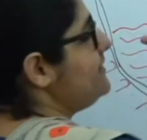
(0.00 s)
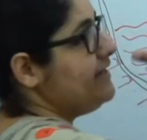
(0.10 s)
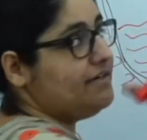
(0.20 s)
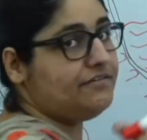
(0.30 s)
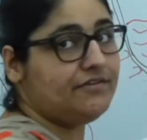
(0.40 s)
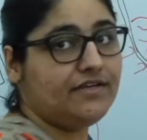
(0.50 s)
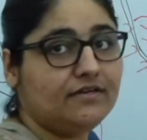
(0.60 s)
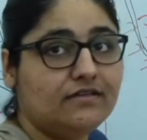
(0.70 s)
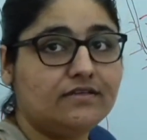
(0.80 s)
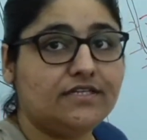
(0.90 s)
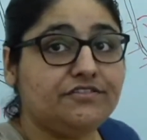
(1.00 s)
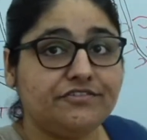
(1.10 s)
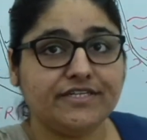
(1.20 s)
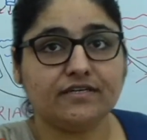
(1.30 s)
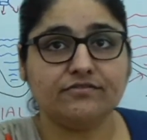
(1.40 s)

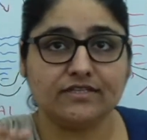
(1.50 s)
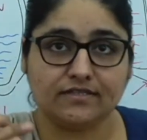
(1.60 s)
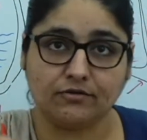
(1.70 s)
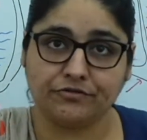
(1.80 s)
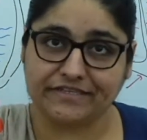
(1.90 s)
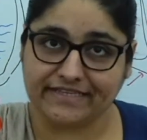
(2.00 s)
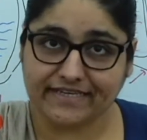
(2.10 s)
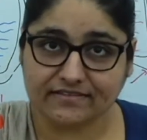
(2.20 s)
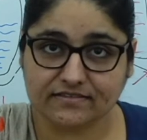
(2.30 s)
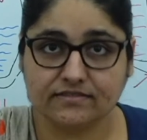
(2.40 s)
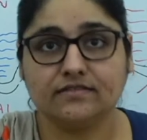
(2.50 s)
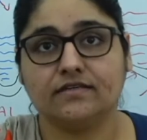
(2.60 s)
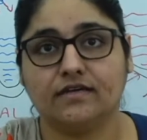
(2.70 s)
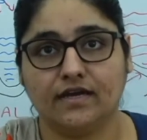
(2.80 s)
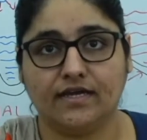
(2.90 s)
Atria will now relax
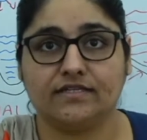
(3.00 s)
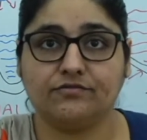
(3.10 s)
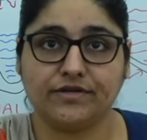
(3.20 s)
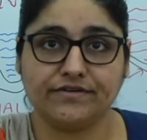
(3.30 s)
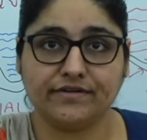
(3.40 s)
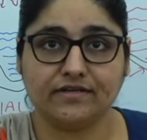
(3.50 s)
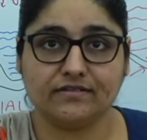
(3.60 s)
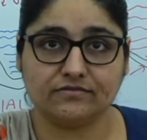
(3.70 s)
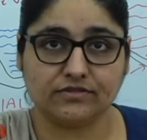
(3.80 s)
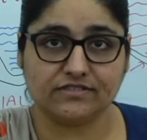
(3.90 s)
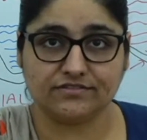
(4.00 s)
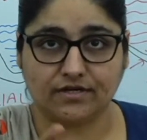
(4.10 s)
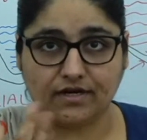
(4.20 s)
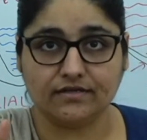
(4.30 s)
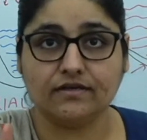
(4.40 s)
and the ventricles will
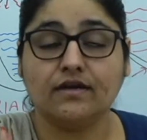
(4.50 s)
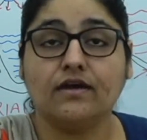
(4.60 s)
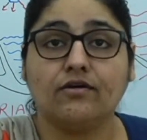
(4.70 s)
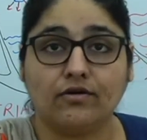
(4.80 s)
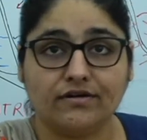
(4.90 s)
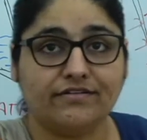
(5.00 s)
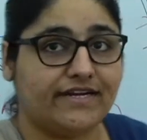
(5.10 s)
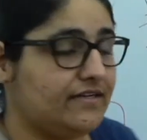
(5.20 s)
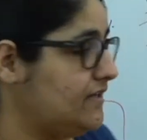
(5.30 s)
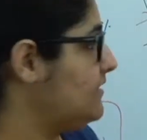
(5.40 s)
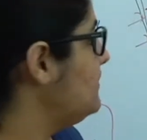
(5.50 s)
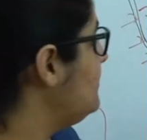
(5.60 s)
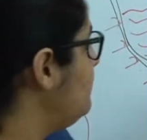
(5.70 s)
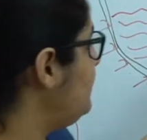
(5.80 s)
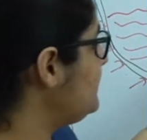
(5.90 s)
start contracting.
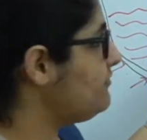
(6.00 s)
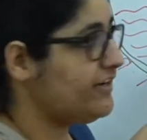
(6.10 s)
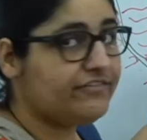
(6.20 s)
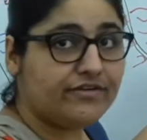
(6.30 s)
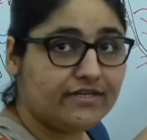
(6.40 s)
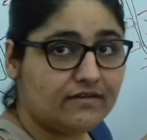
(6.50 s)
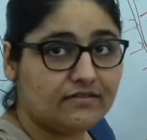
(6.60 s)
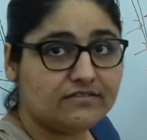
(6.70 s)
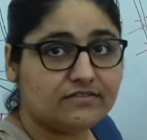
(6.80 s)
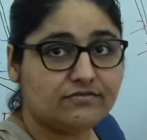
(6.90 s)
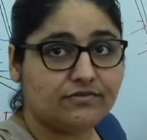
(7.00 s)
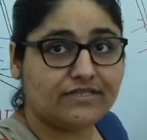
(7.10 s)
When the ventricles will